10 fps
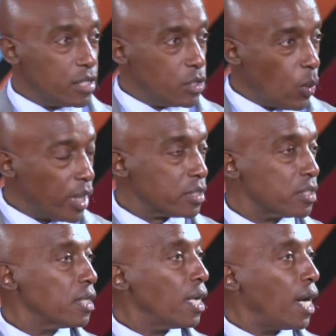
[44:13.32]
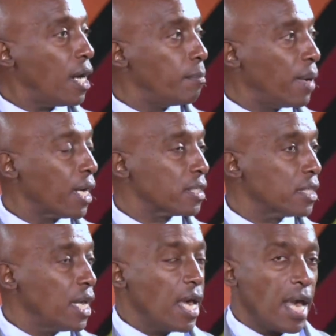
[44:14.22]
dwelt among us.
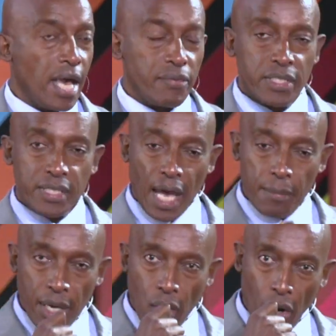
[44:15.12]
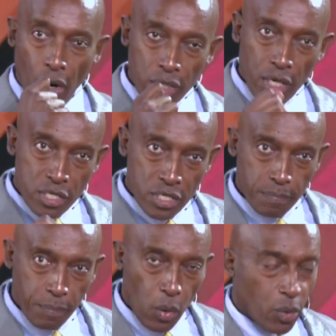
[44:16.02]
Every time God
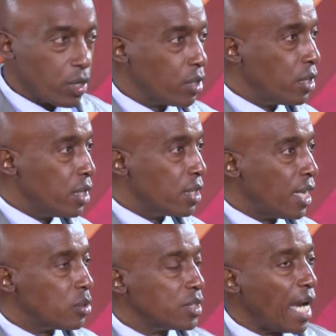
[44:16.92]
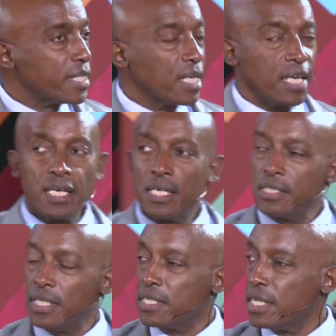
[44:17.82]
spoke, that was actually
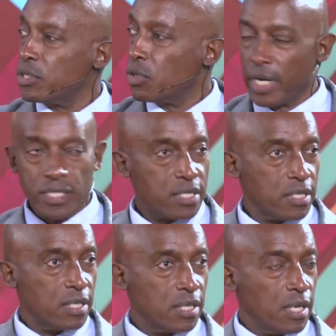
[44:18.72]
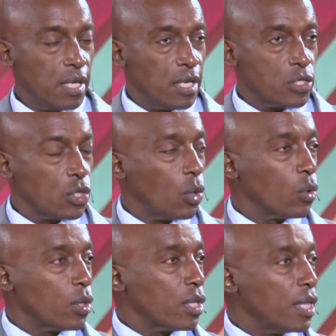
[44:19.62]
Jesus Christ. So
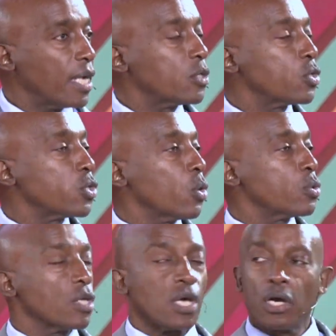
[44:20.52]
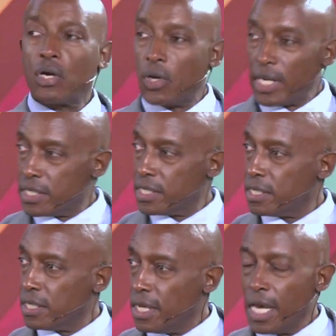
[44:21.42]
that shows
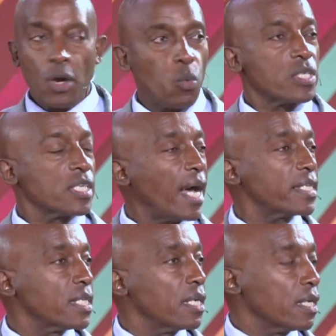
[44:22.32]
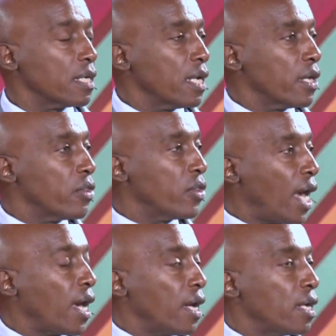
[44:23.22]
Christ was actually
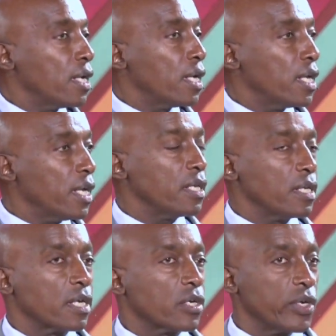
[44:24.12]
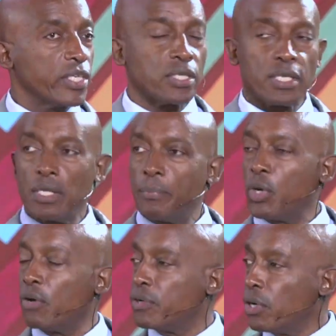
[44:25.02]
there in creation. The
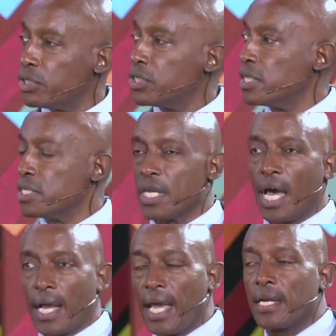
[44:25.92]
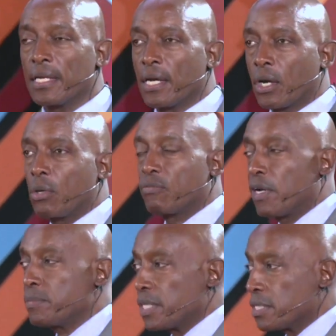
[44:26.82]
book of Colossians again
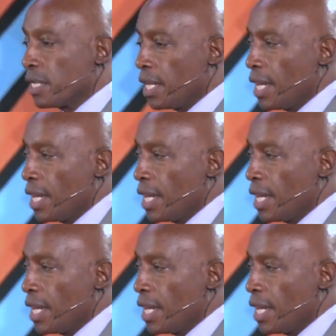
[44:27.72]
confirms this.